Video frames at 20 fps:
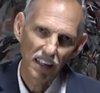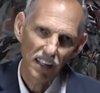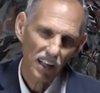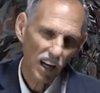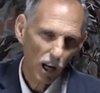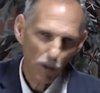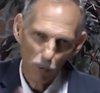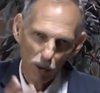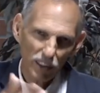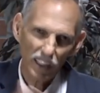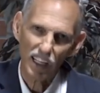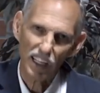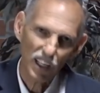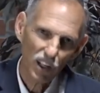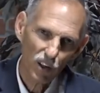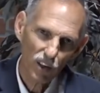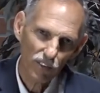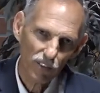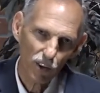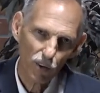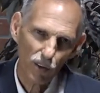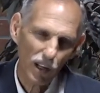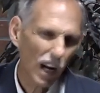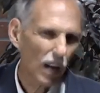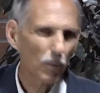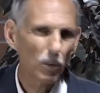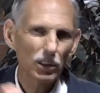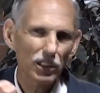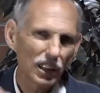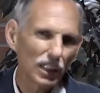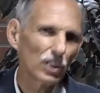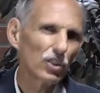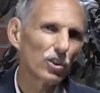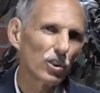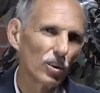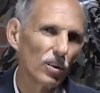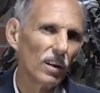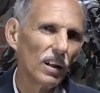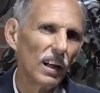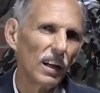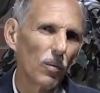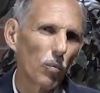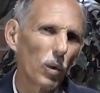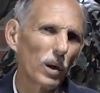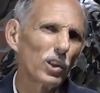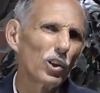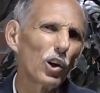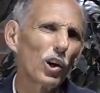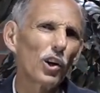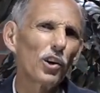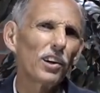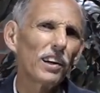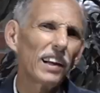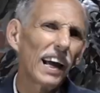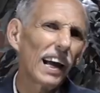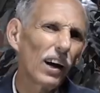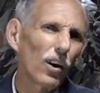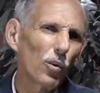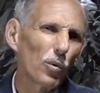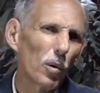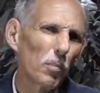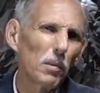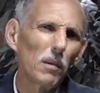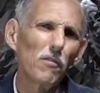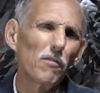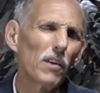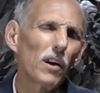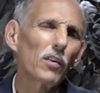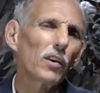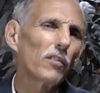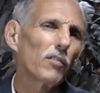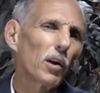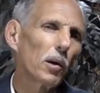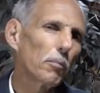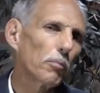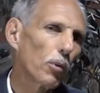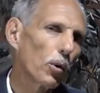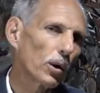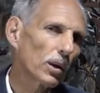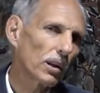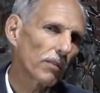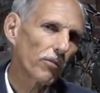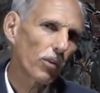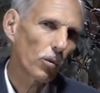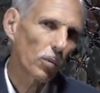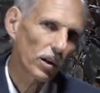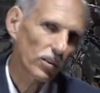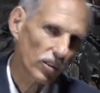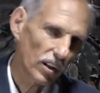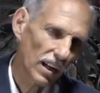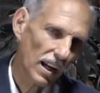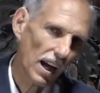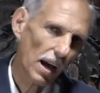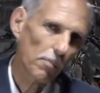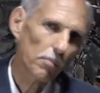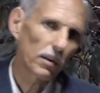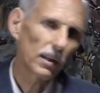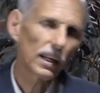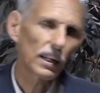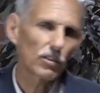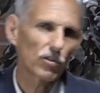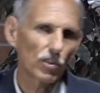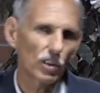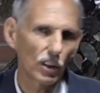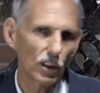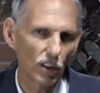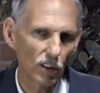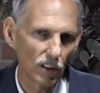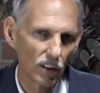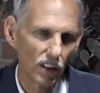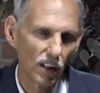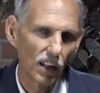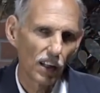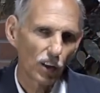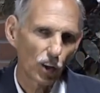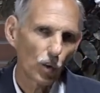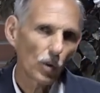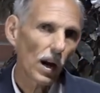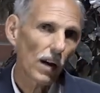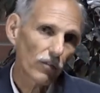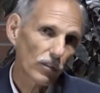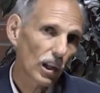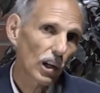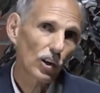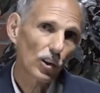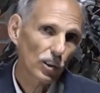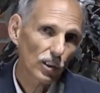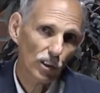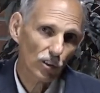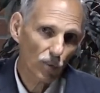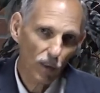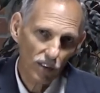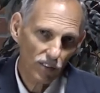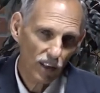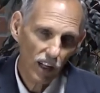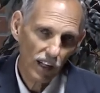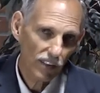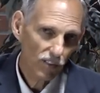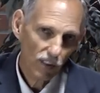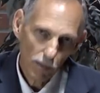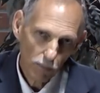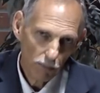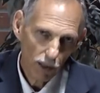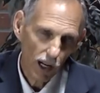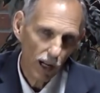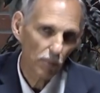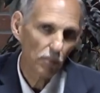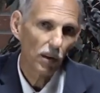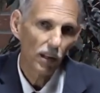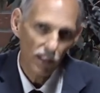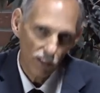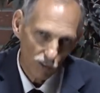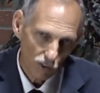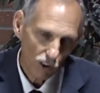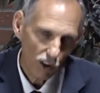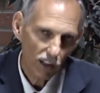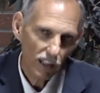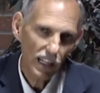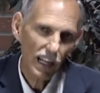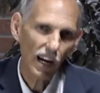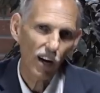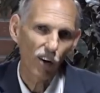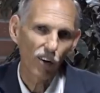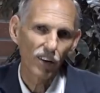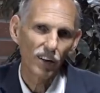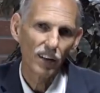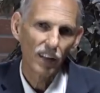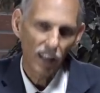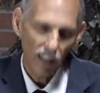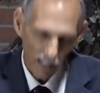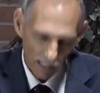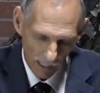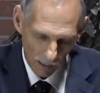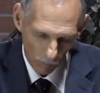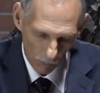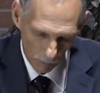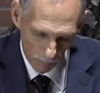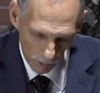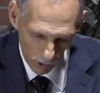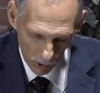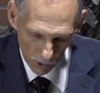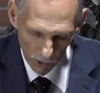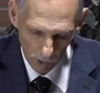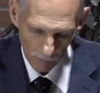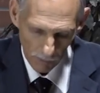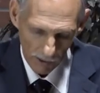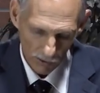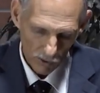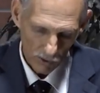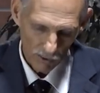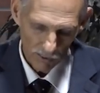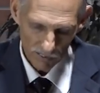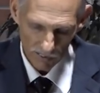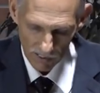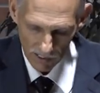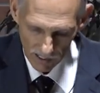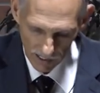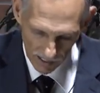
God will take care of you. God will teach you. What you learn now will be very, very important for what's going to happen next year. You have to learn to trust God sometime. Start now, and He will build your muscles.